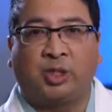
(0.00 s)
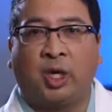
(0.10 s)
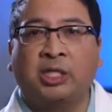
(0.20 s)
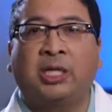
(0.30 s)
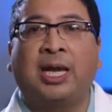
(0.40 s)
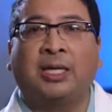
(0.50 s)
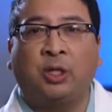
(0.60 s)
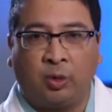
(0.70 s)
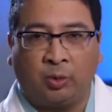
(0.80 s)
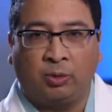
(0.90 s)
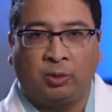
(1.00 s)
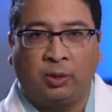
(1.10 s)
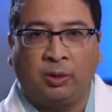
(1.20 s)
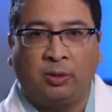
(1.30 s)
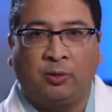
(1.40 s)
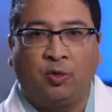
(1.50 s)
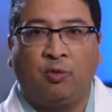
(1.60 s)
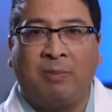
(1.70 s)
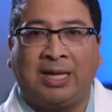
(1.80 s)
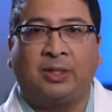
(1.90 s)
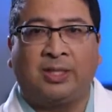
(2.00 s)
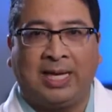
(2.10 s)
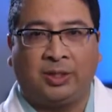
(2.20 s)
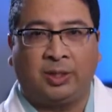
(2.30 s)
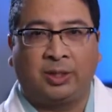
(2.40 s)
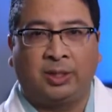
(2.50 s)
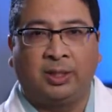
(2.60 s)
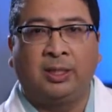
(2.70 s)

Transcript: just like you who've made the changes.